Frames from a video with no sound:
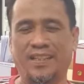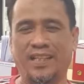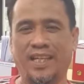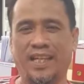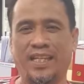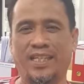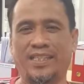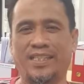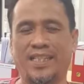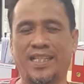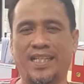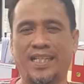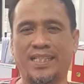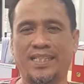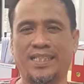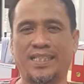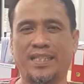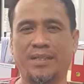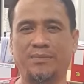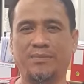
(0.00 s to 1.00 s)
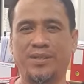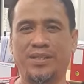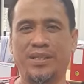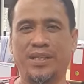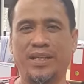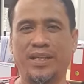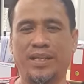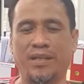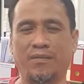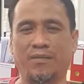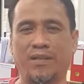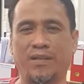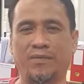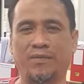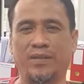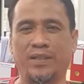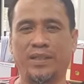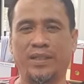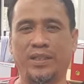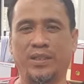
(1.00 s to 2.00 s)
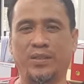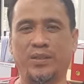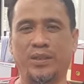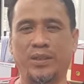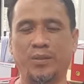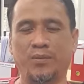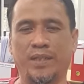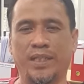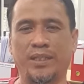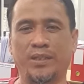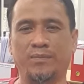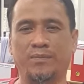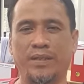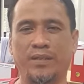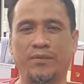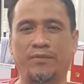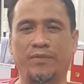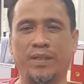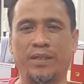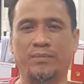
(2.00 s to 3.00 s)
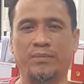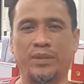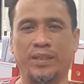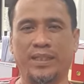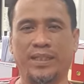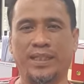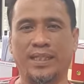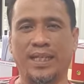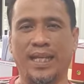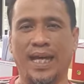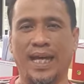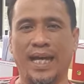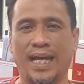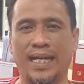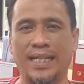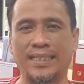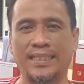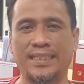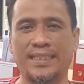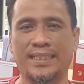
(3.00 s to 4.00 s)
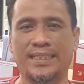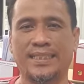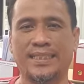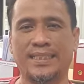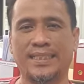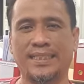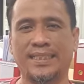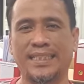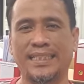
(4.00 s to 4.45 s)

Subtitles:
Okay, so STEM J, well, very good. One of my favorite class.